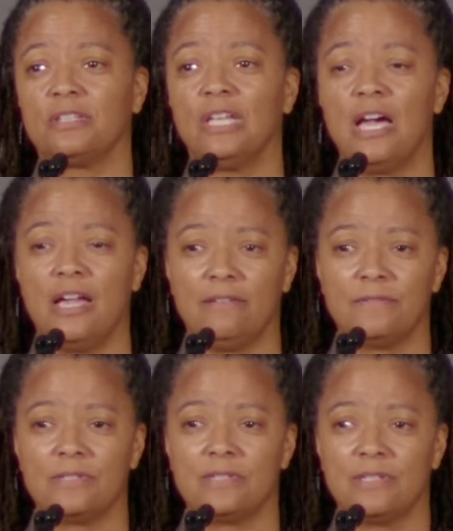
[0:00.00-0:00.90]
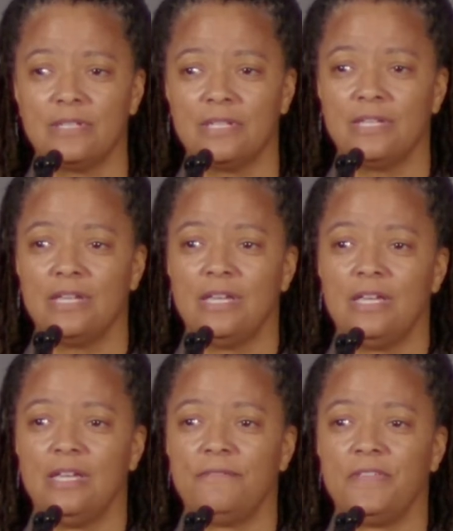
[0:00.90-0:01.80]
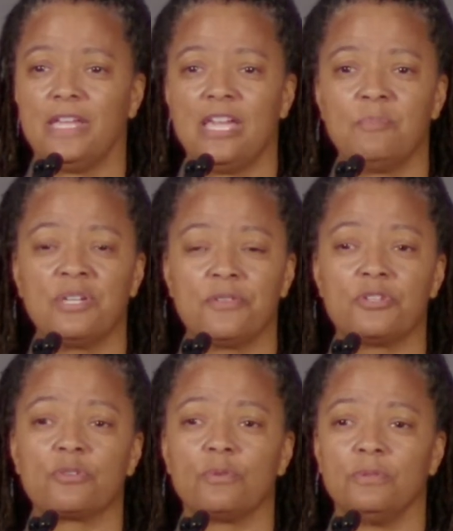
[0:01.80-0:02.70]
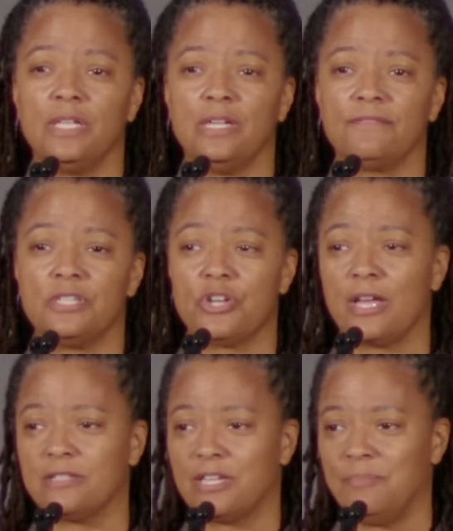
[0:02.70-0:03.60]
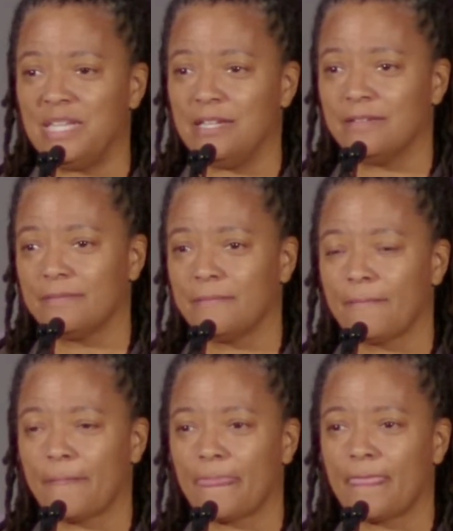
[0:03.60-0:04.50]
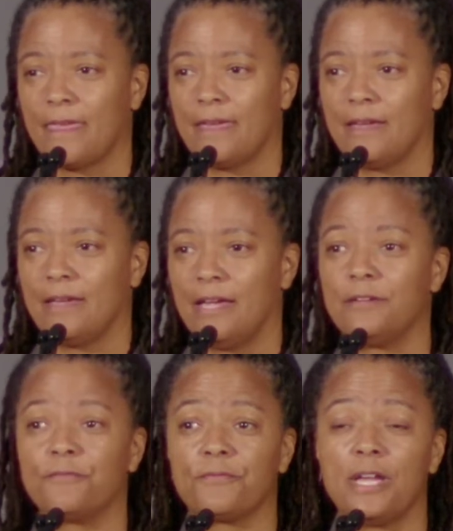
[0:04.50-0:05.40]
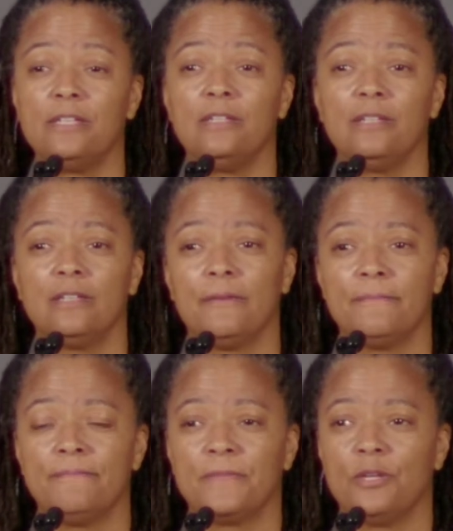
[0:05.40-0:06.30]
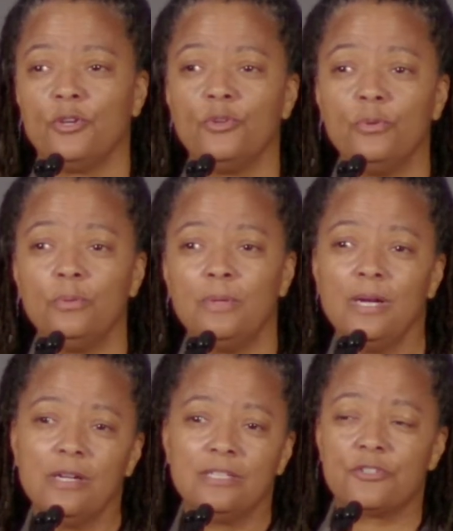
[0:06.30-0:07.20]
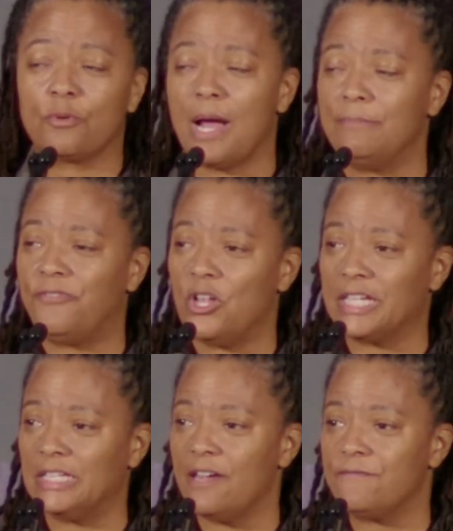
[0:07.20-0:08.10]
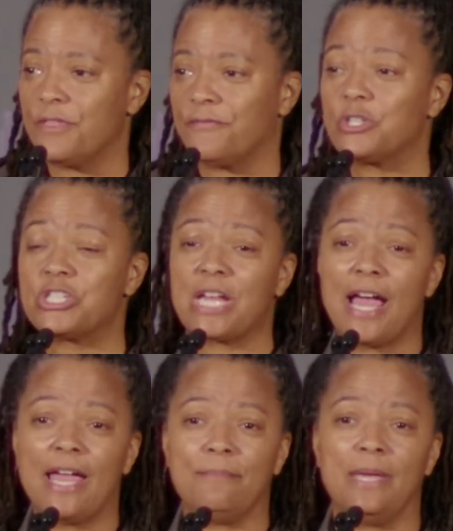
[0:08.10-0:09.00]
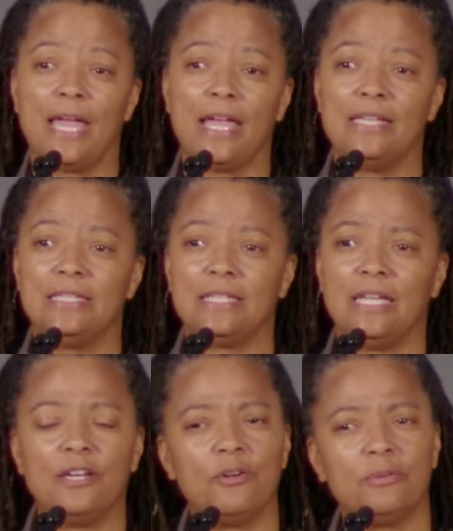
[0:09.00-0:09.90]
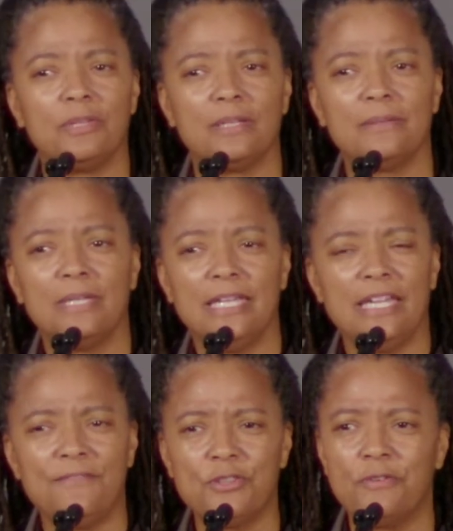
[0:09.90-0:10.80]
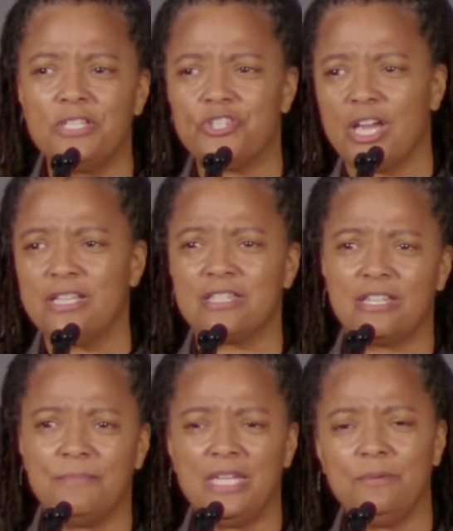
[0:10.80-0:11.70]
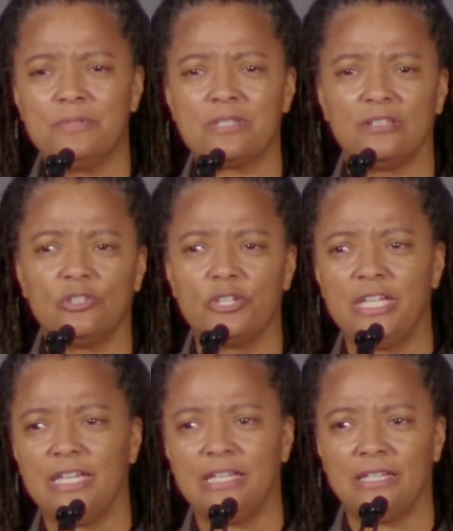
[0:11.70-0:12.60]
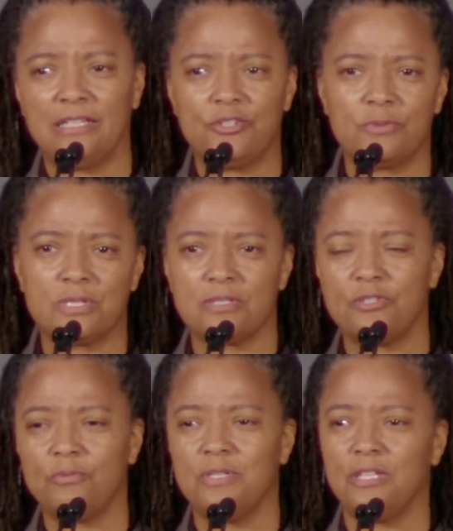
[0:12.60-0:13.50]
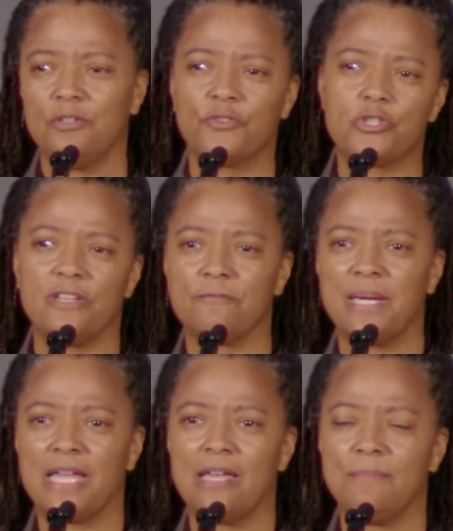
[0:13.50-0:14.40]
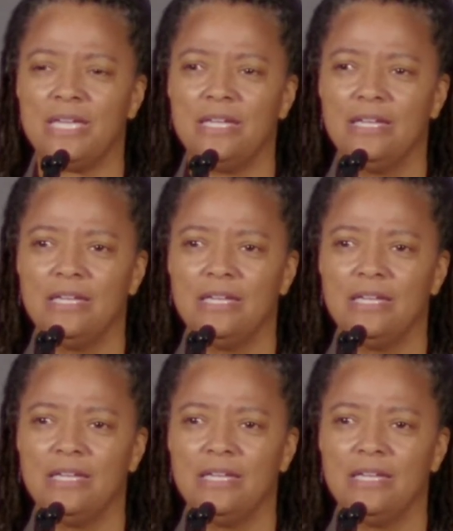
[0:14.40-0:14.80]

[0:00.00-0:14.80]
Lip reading: lives if they came under the scrutiny of the Johns Committee. I had a friend who described falling in love for the first time, and even though the Johns Committee was lurking, she was a student at University of Miami,